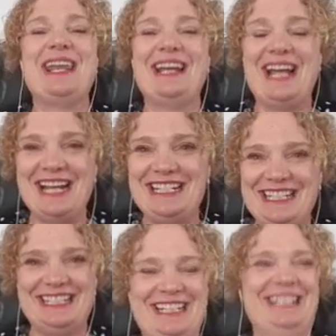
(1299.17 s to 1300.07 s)
And I actually
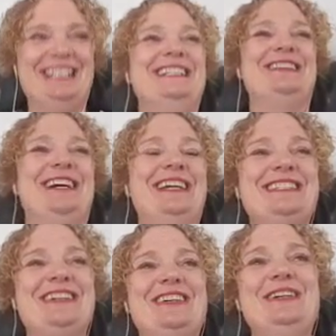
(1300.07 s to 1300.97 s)
think it is, right?
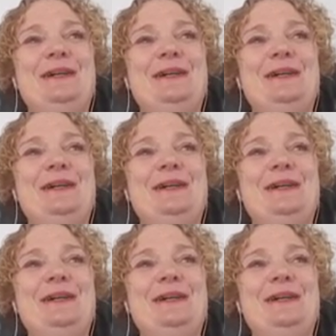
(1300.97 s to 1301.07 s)
So